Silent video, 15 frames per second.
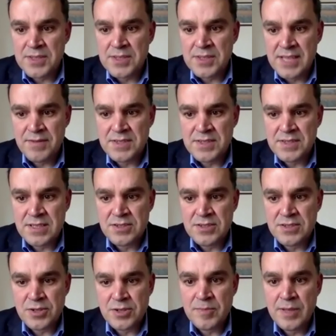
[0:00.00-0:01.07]
the Sever
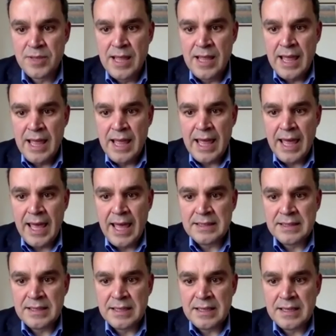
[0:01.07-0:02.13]
syndrome and